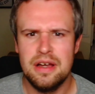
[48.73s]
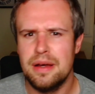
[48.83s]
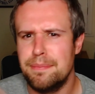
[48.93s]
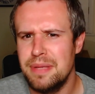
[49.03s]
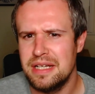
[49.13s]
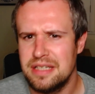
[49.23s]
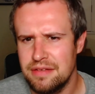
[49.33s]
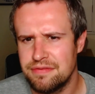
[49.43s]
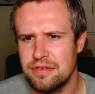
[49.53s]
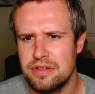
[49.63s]
a big
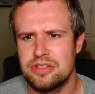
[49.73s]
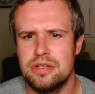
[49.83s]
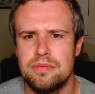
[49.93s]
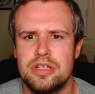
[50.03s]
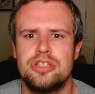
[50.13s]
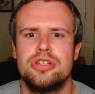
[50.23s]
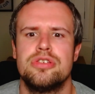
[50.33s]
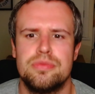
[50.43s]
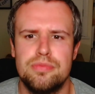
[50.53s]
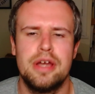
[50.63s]
difference, and
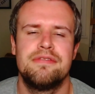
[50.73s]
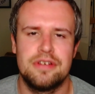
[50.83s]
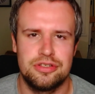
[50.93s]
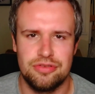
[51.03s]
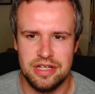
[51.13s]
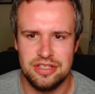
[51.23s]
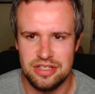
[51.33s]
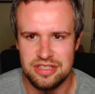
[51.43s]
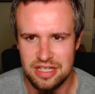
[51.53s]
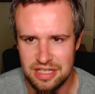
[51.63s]
reduce my frustration
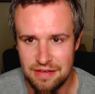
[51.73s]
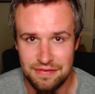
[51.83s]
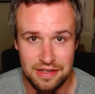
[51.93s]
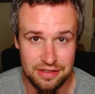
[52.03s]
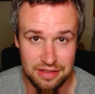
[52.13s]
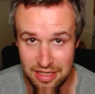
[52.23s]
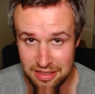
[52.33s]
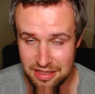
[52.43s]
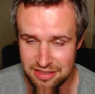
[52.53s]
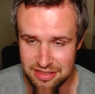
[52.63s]
significantly,
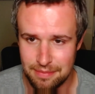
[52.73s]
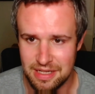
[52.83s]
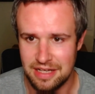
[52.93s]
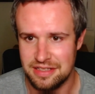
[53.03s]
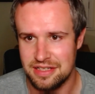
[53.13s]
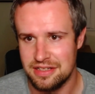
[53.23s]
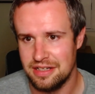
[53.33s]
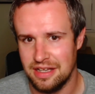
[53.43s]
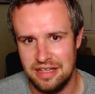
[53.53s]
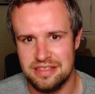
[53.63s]
in some cases at
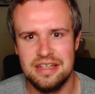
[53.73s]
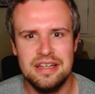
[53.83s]
least.